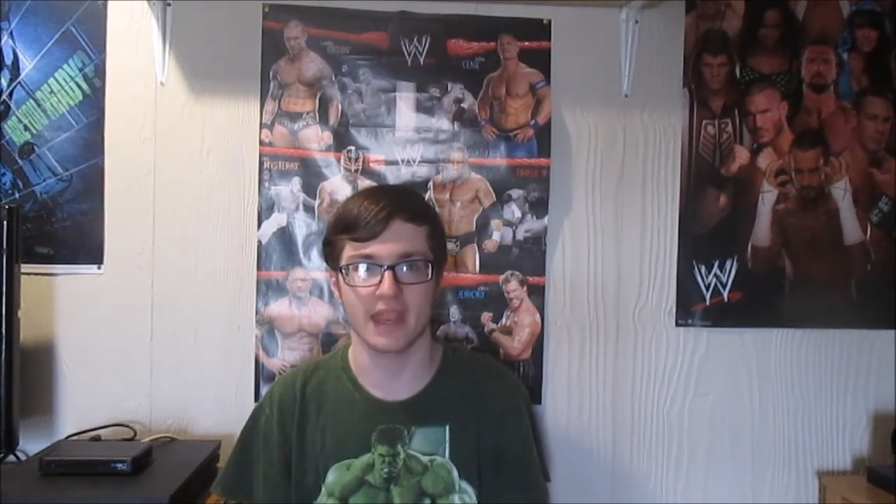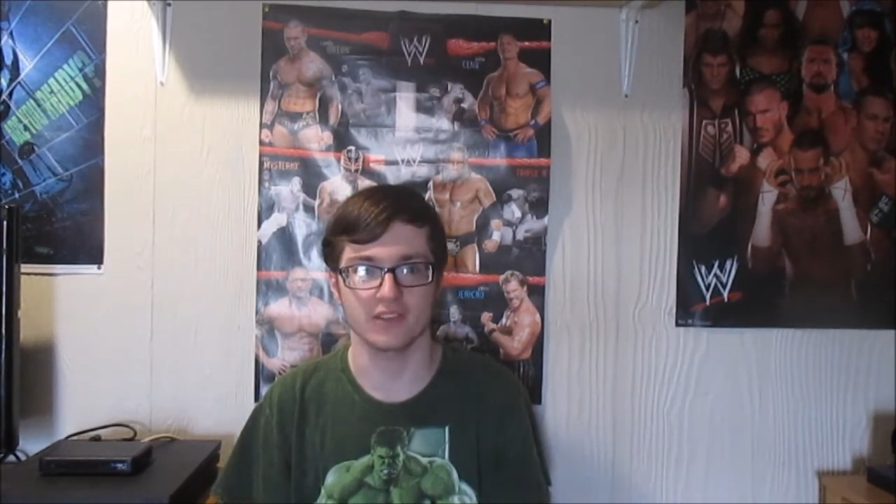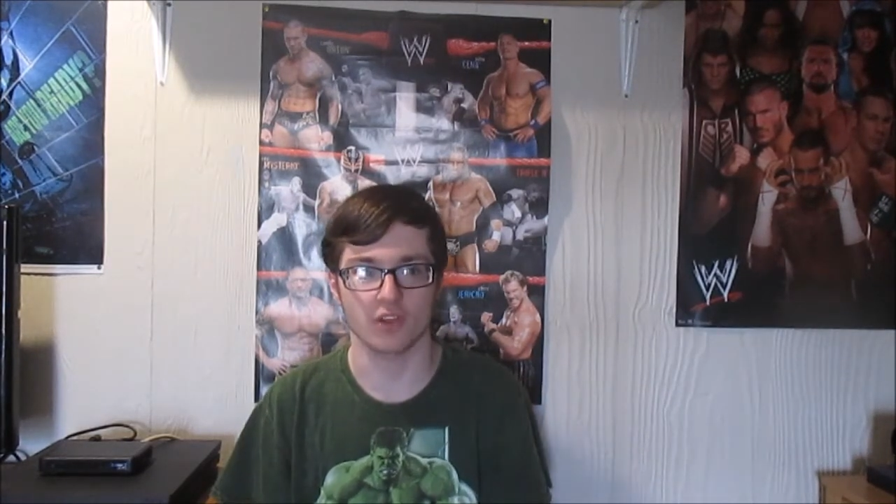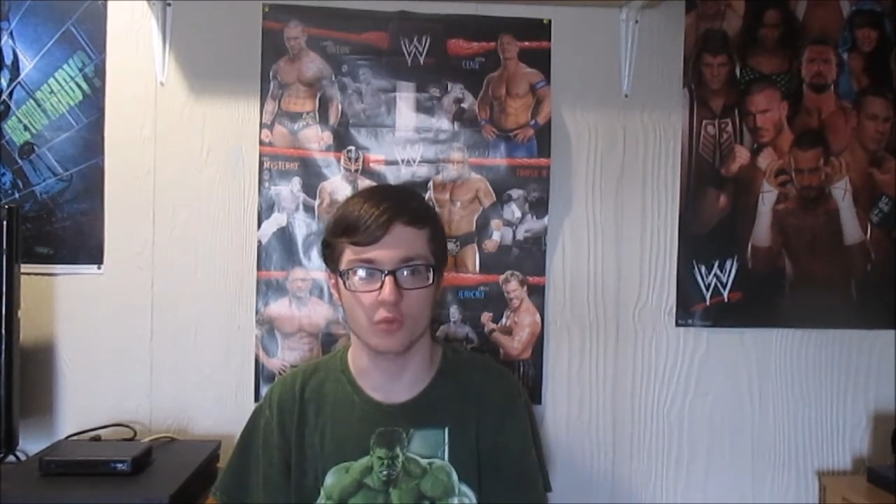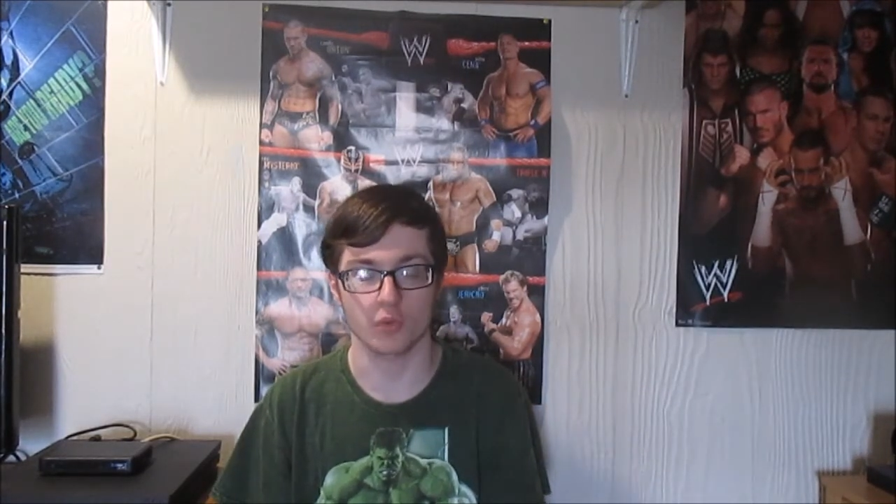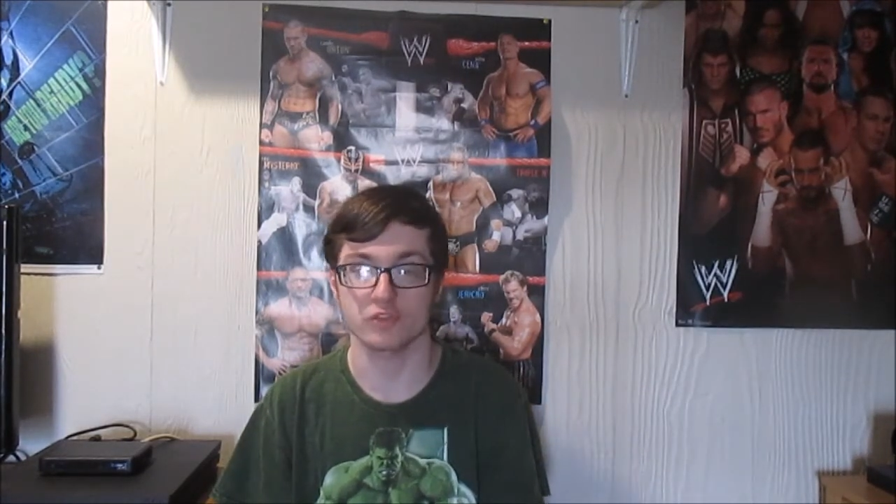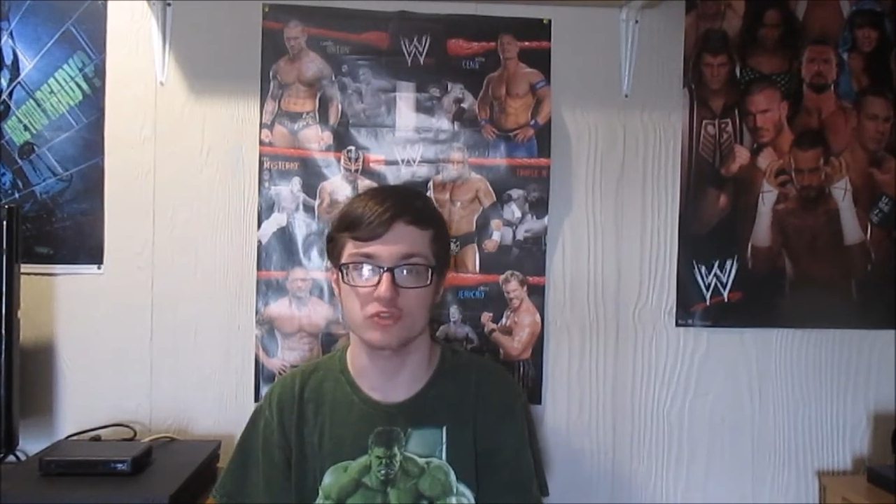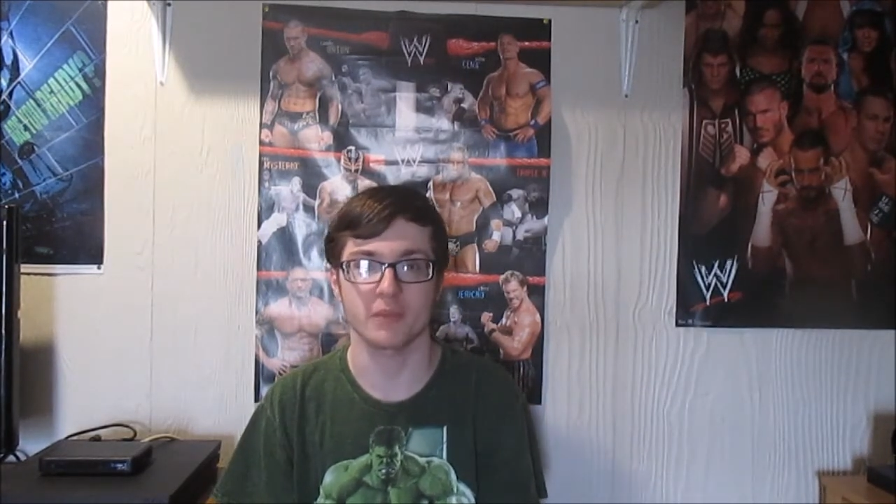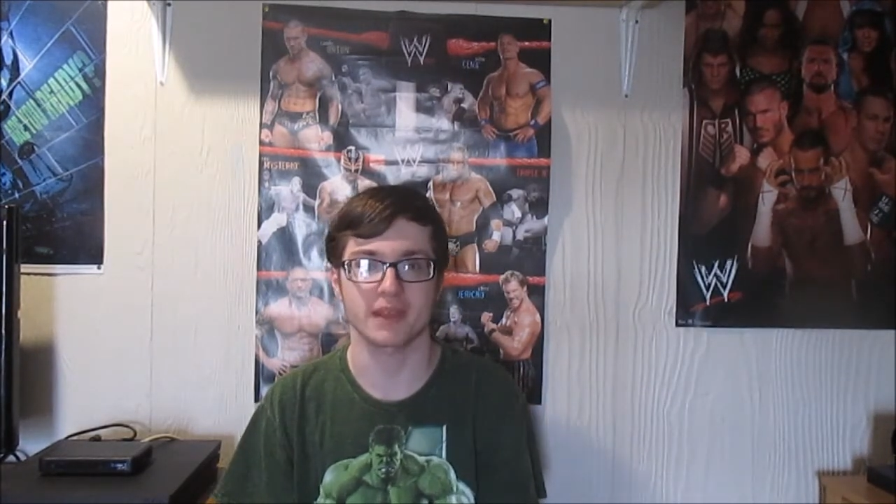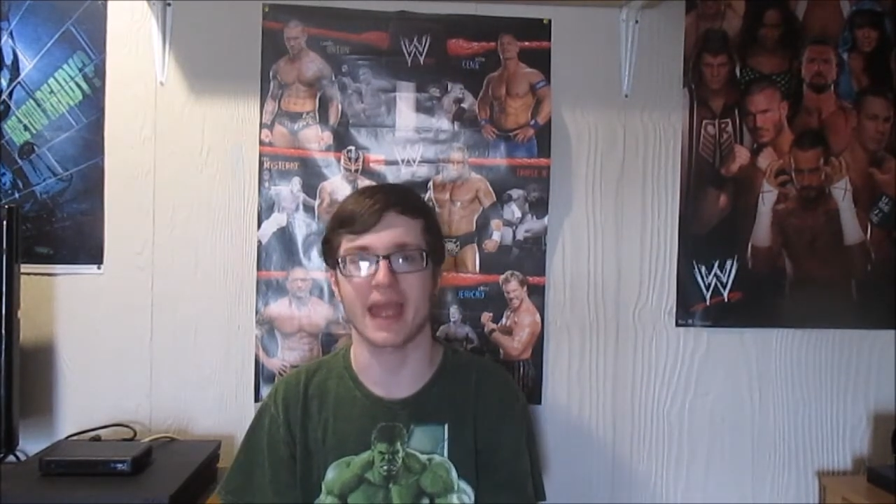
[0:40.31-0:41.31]
and
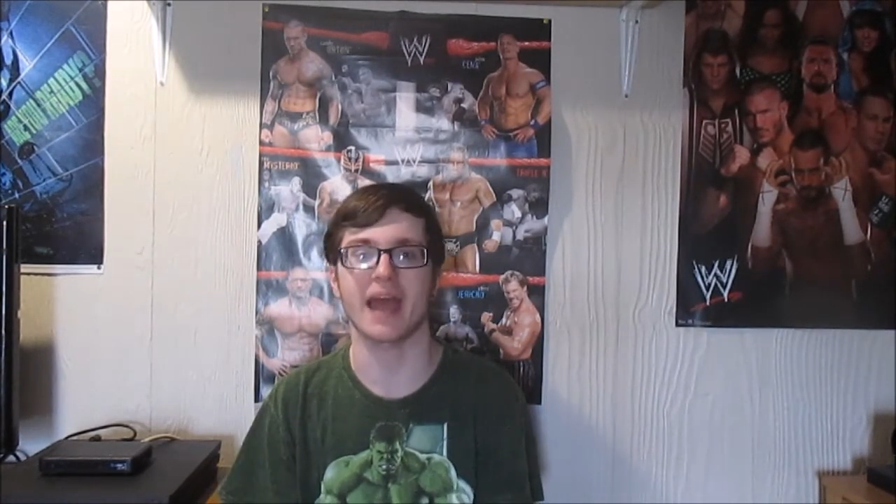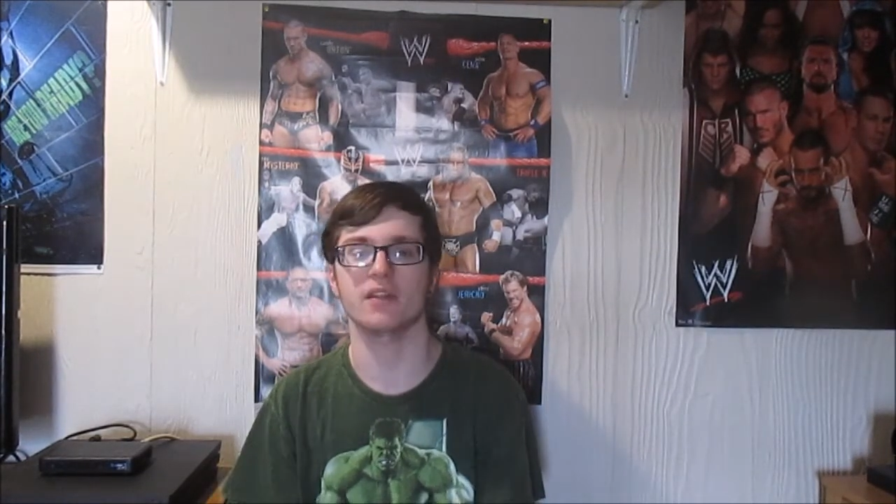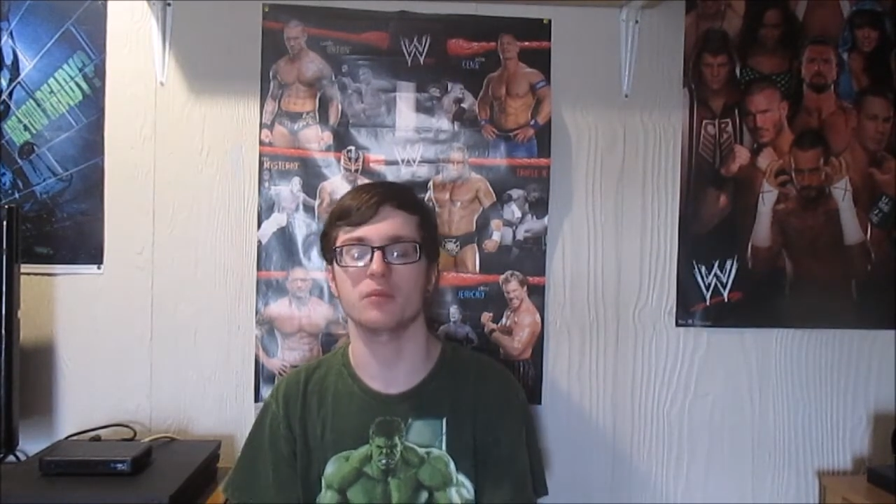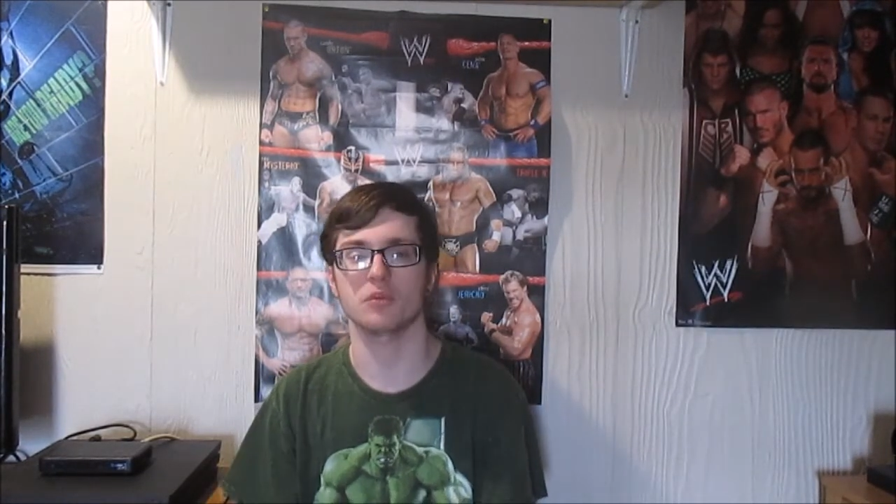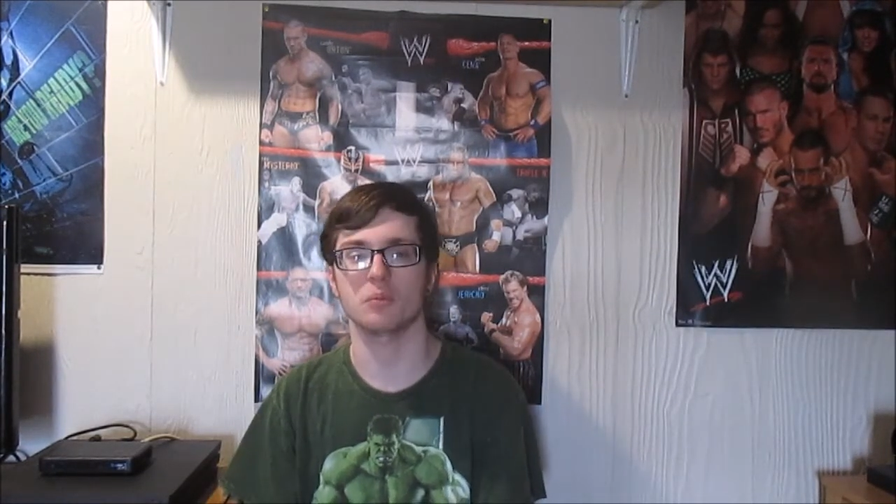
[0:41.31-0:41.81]
Rachel McAdams,